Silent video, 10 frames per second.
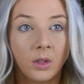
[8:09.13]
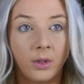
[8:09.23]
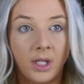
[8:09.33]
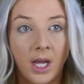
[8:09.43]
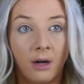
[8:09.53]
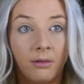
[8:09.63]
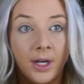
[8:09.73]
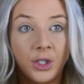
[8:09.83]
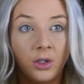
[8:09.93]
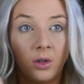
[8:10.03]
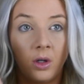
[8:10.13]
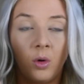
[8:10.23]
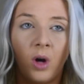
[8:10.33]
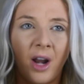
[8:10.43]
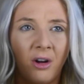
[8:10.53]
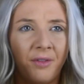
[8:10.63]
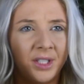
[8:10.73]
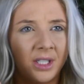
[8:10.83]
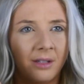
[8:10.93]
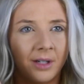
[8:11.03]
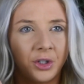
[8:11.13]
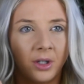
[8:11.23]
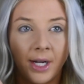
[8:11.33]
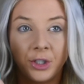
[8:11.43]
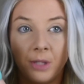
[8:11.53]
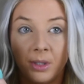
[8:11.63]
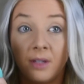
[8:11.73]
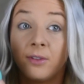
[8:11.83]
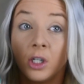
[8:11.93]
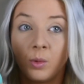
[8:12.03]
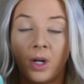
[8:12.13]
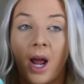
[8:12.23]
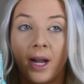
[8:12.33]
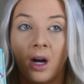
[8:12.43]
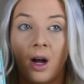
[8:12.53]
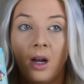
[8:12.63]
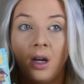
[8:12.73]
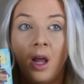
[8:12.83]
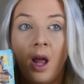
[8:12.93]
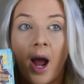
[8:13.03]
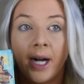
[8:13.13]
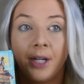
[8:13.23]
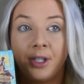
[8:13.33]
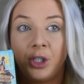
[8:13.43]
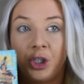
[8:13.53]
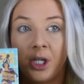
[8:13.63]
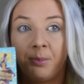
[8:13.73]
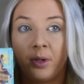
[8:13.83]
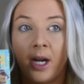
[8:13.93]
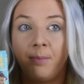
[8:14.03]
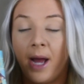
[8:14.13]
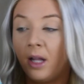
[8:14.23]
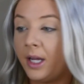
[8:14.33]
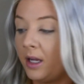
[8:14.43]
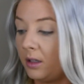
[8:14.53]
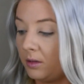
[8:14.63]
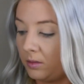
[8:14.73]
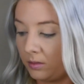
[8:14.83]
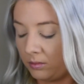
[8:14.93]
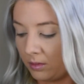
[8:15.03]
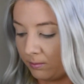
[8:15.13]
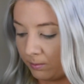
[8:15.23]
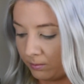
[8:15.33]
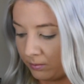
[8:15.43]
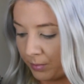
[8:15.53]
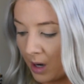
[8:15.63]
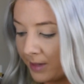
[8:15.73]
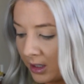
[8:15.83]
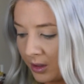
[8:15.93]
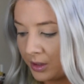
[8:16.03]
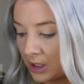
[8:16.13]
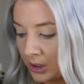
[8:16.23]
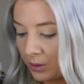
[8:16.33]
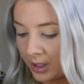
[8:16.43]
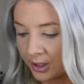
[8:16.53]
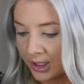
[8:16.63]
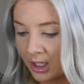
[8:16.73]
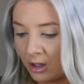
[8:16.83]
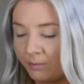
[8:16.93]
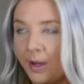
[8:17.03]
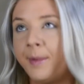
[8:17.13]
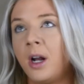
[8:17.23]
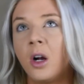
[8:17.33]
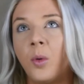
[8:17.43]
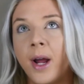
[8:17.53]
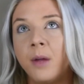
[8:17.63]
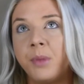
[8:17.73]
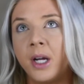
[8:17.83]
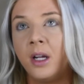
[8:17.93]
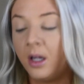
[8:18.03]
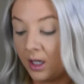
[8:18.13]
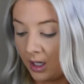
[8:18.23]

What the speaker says: original. Oh, I don't know if this is the original actually, but the first one I got this Cheek Parade palette probably close to 2 years ago, maybe not quite, but